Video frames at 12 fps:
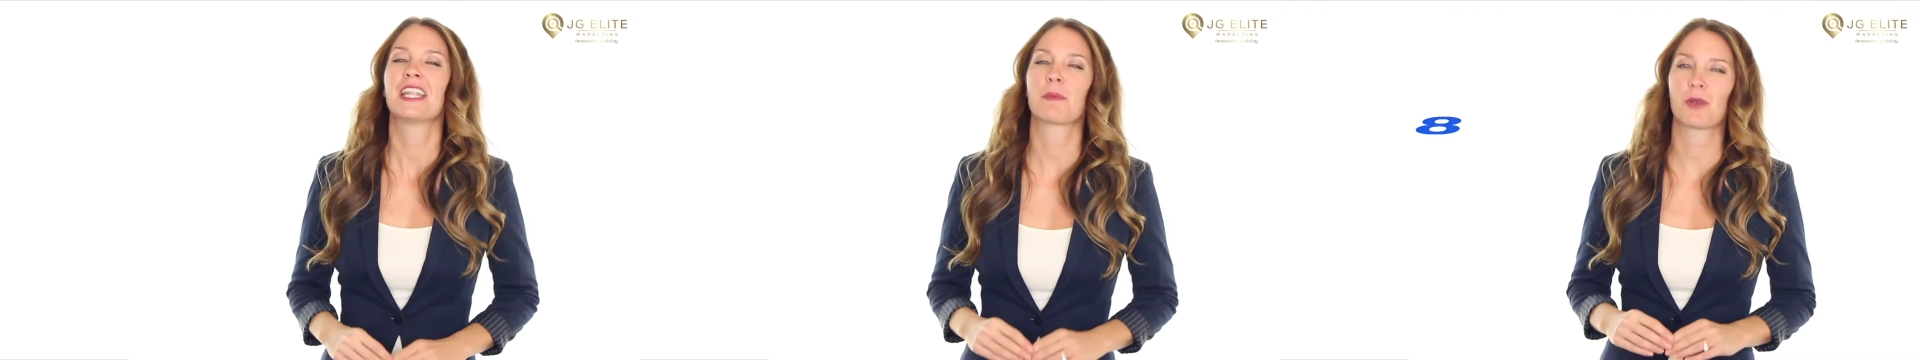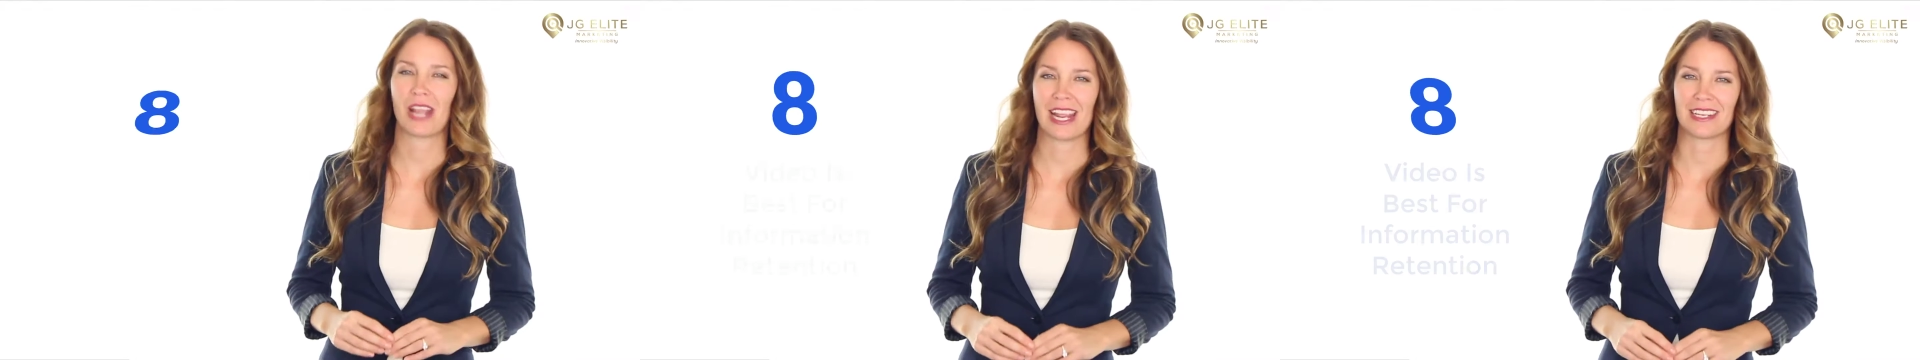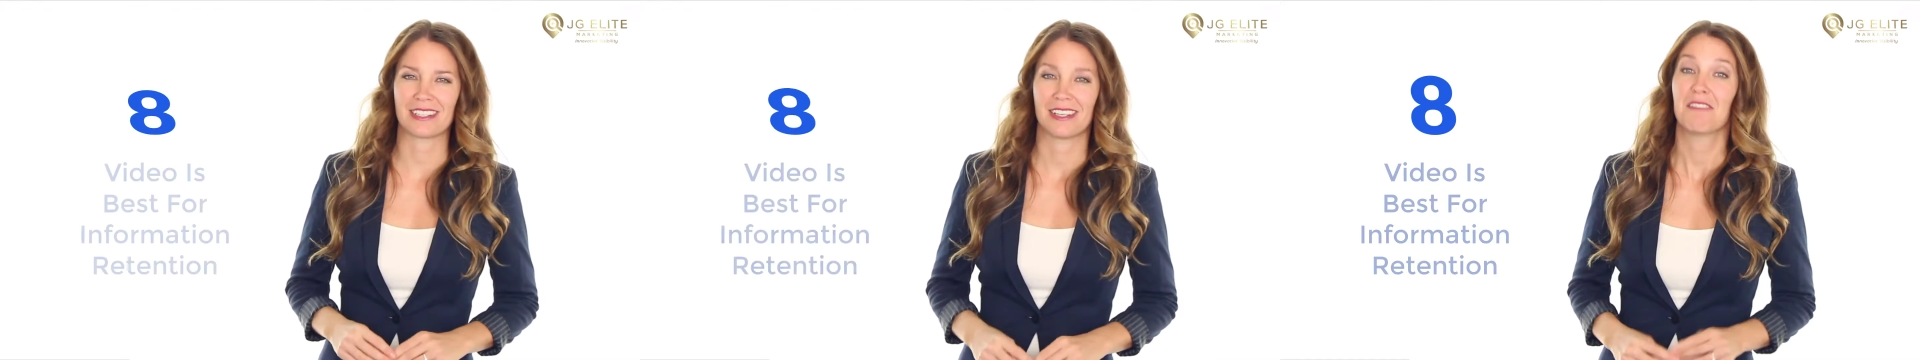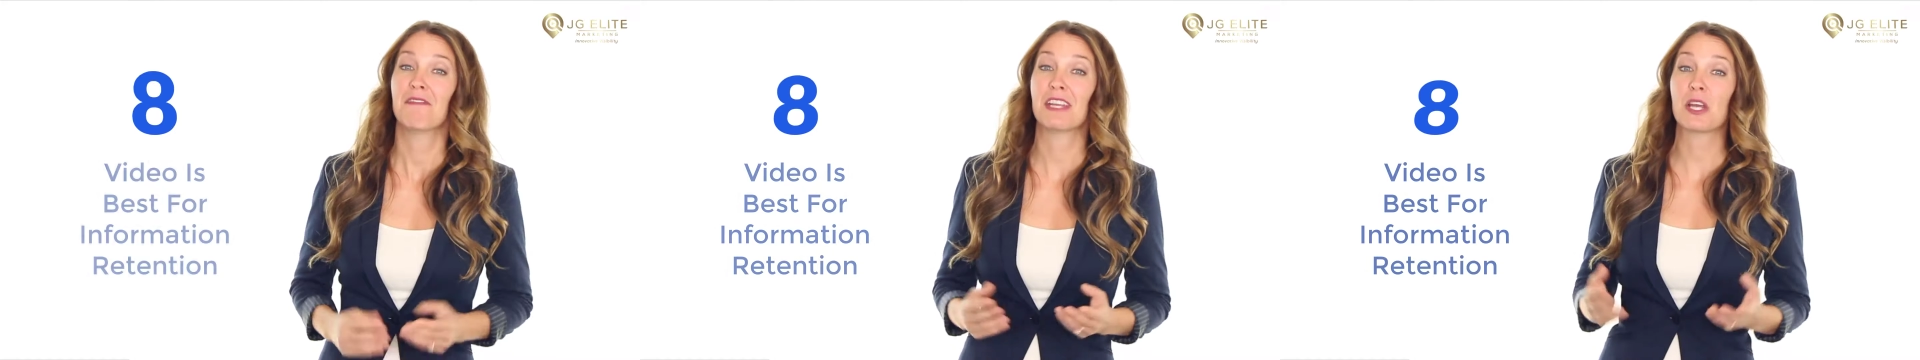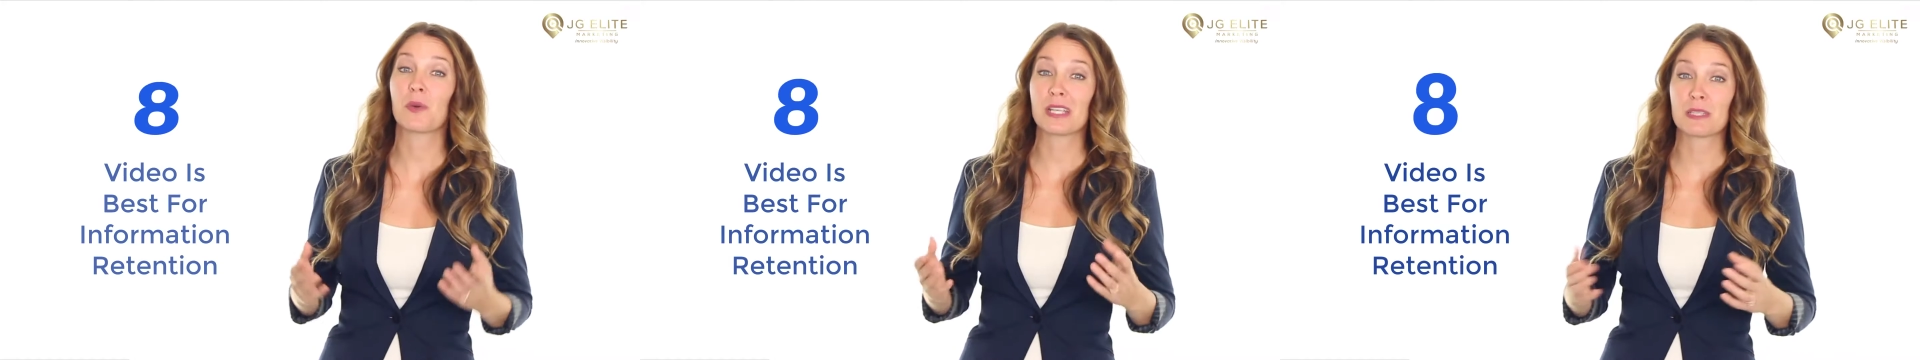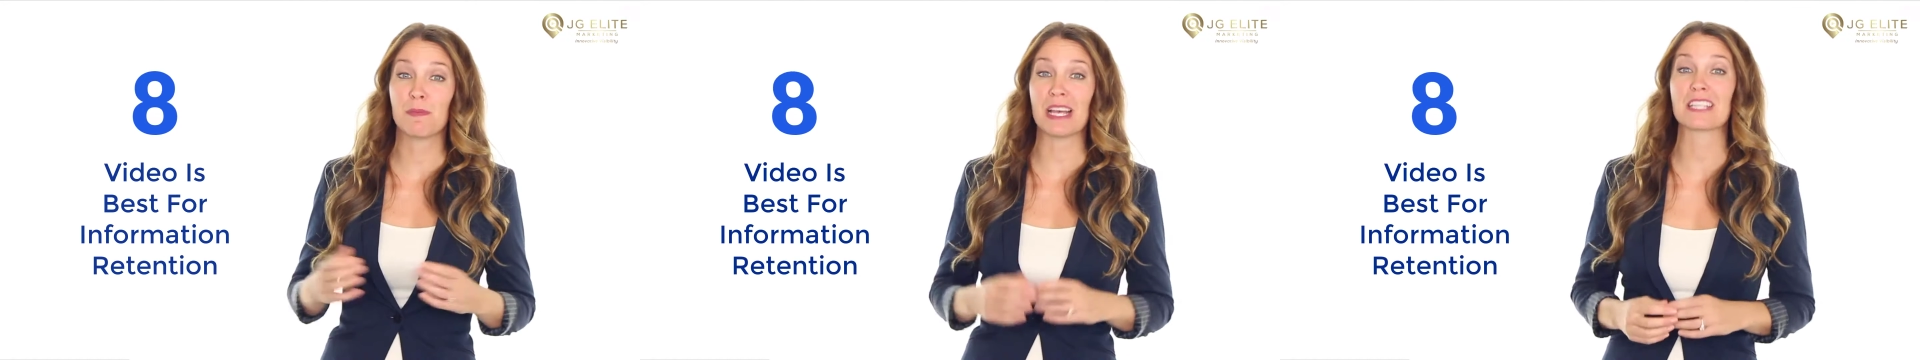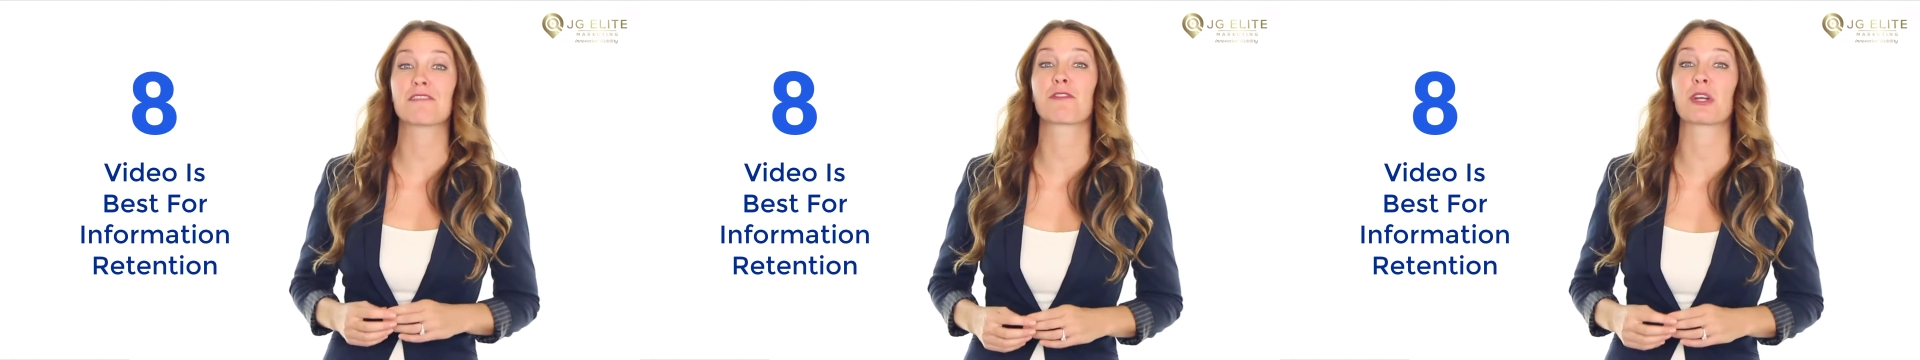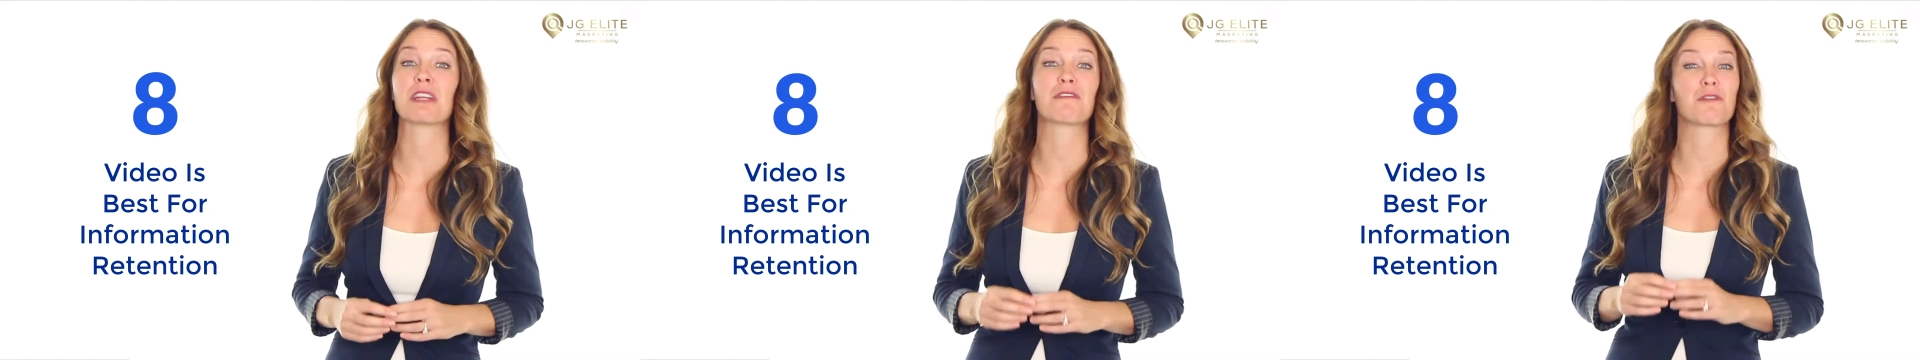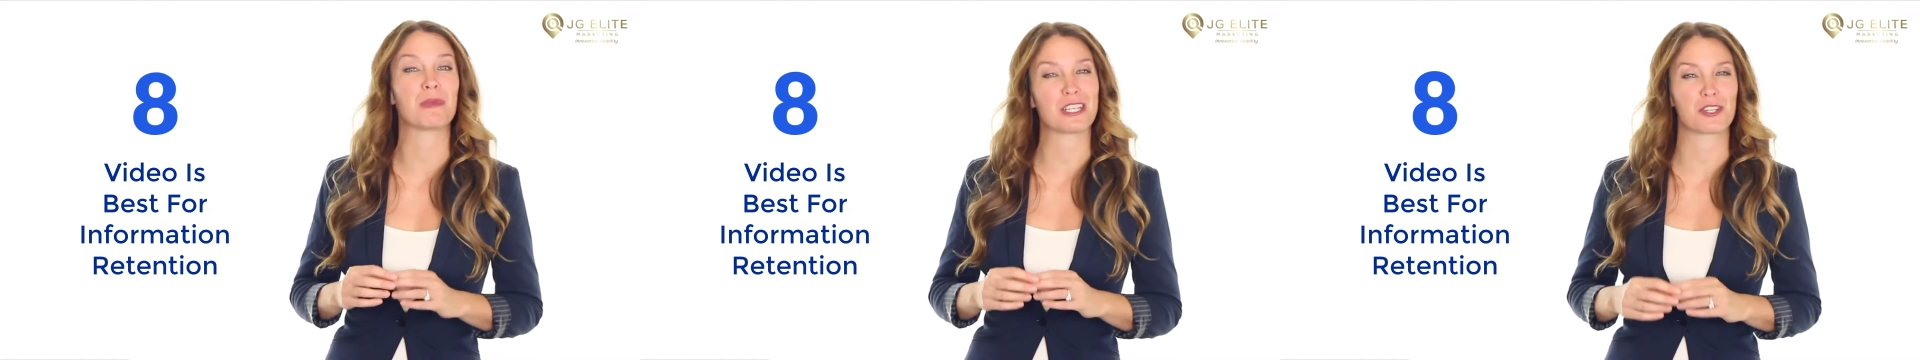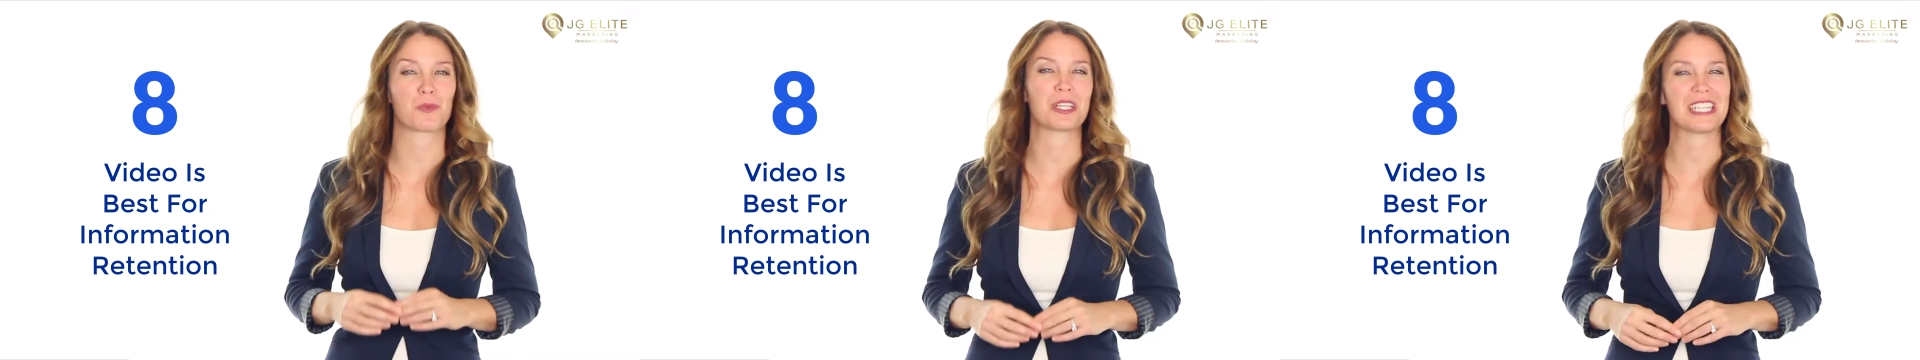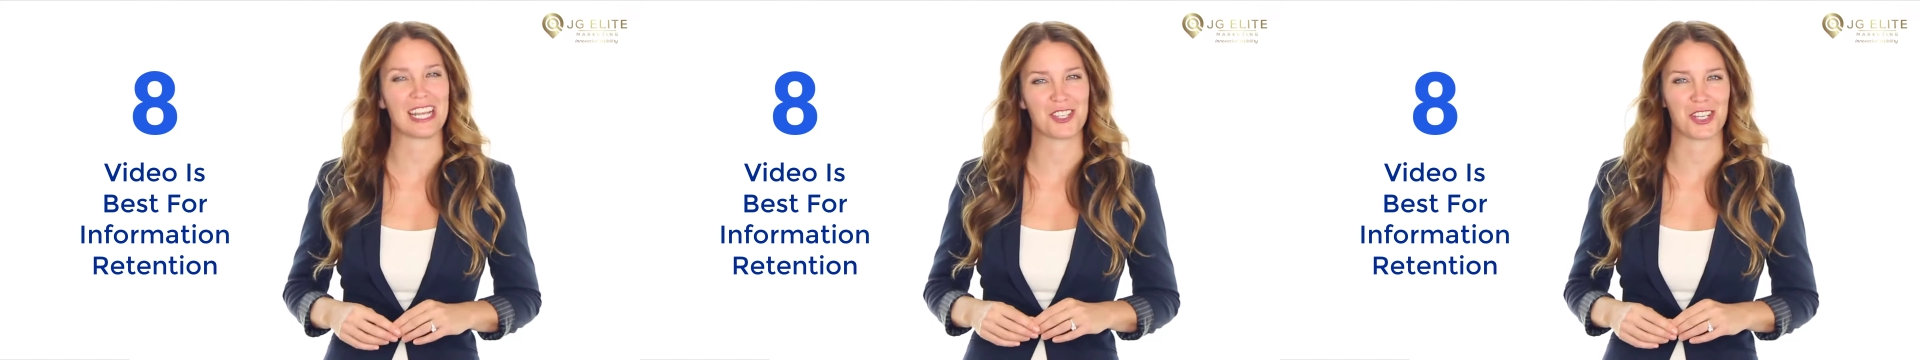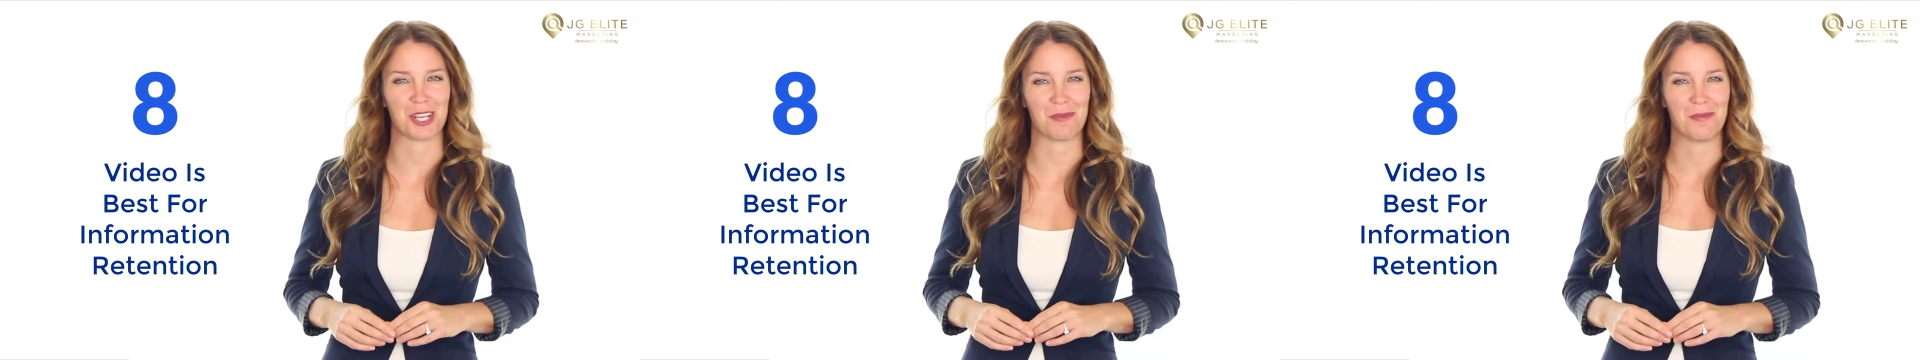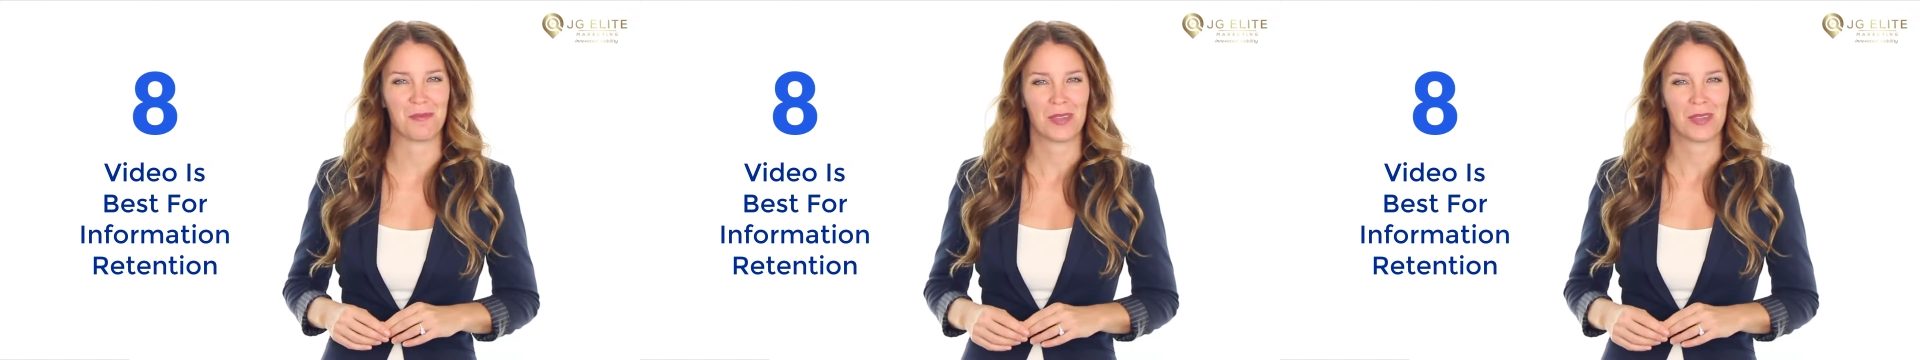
Number 8. Video is best for information retention.